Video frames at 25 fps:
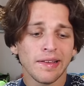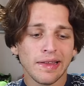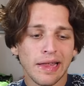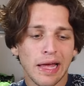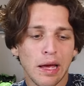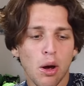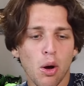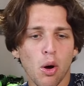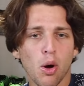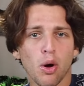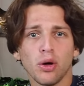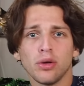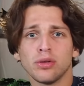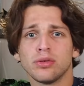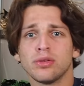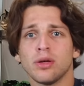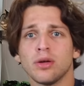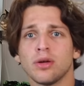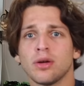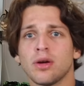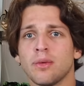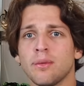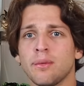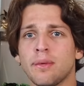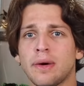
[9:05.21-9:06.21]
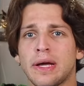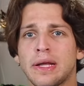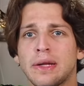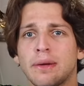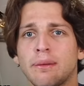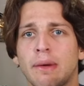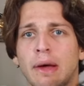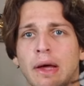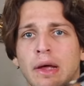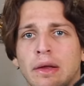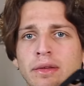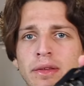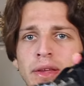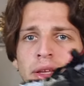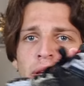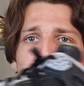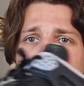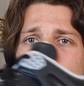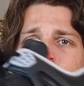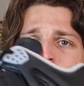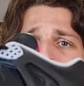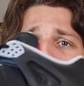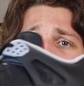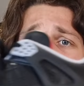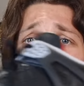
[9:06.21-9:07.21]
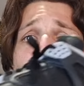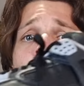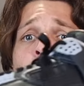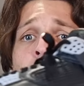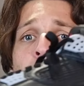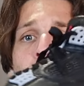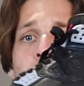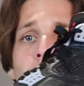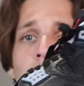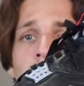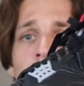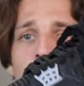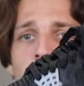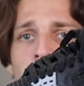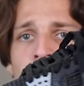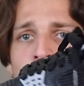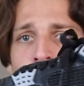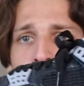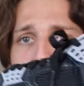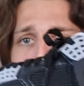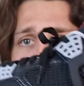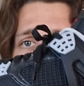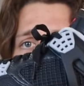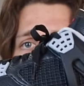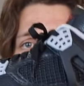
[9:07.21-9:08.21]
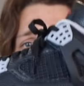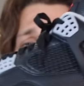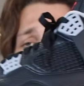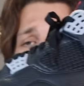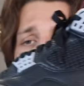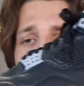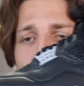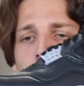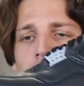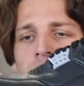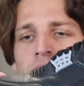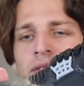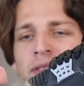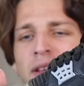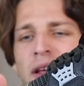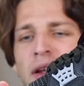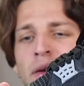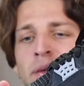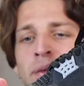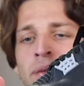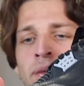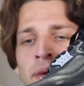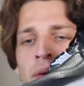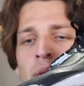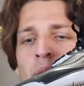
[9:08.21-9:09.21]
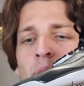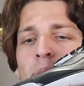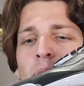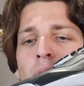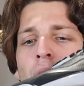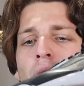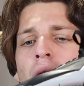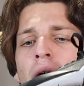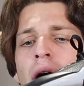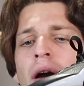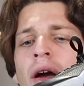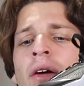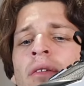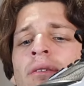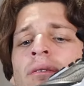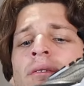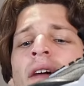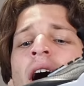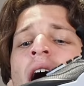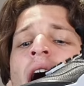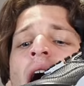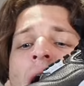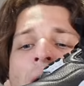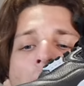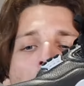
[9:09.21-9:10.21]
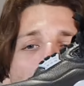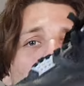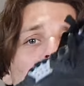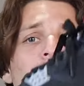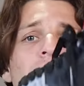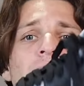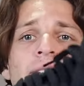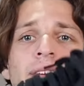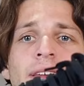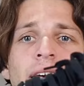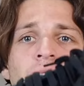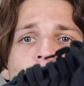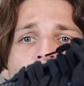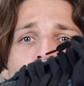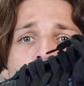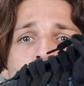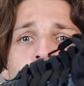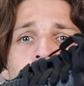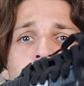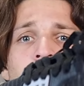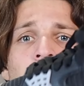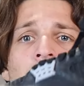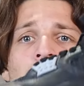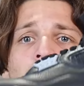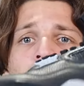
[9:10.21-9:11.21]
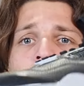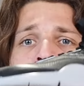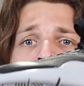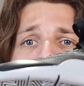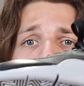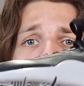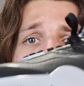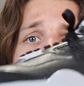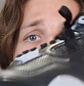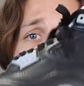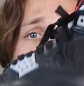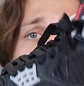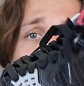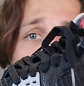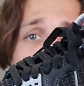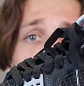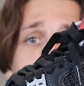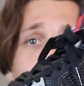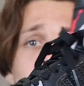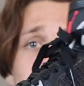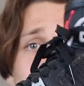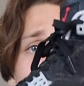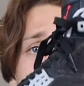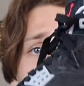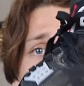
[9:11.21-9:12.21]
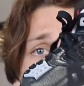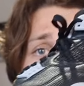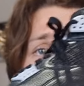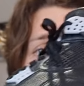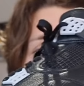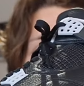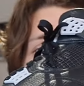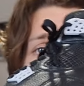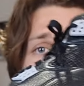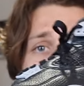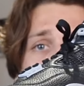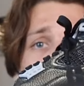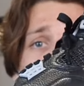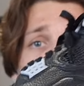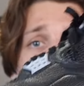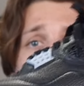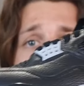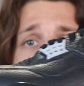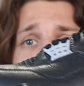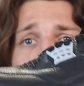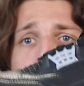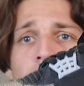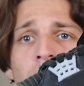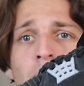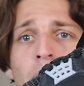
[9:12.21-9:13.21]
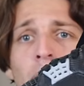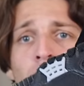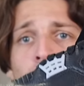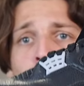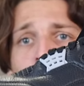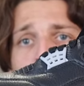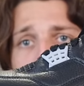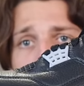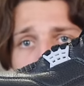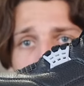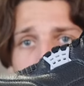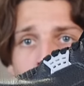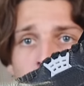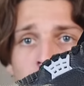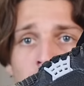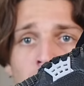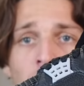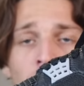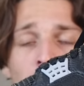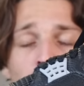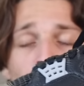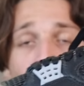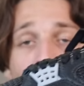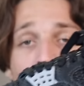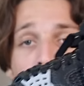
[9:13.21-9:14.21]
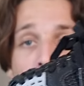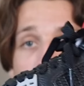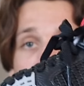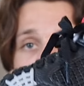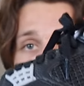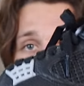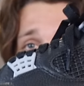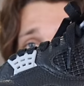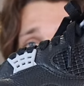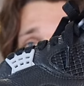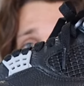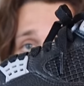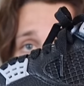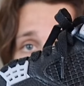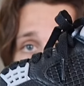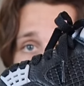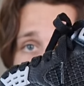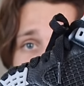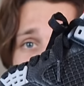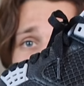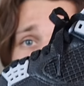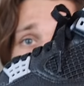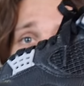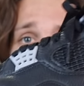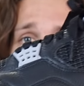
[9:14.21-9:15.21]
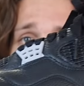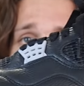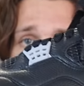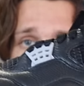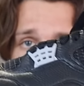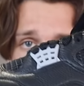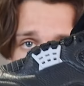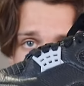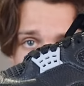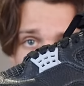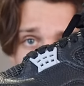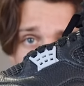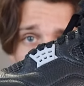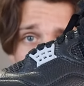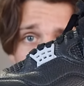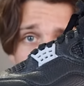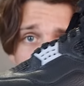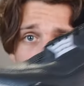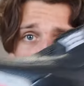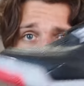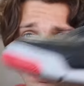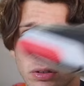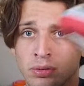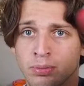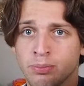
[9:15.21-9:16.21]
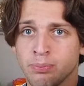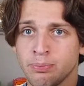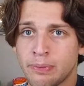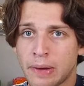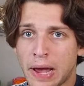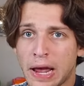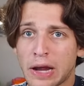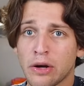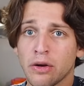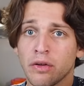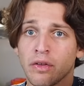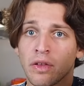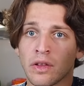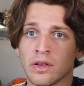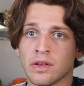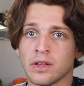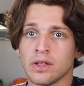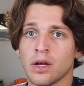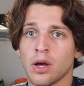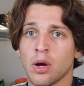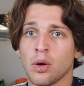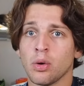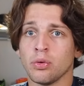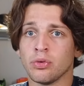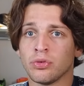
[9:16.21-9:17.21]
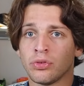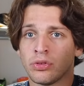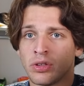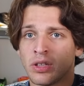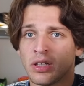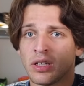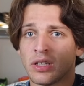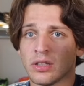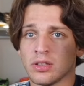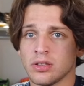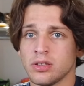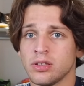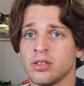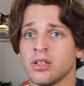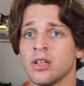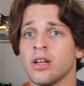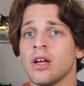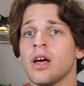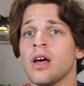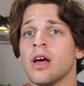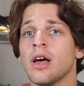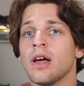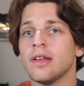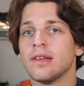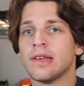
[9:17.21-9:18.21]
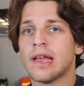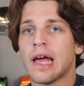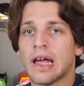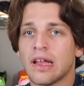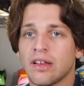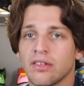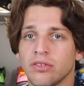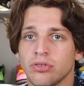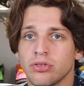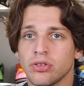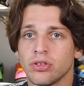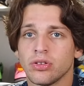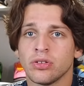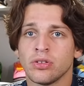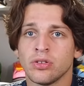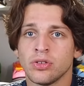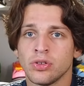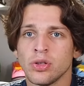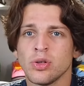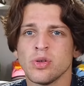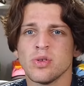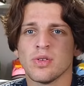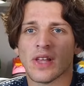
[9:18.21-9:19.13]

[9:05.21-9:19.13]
They also complain about these, because they were leather instead of Nubuck. I didn't have that take. I think these look better than the OGs. And yeah, I think if something looks better than the OGs, then just do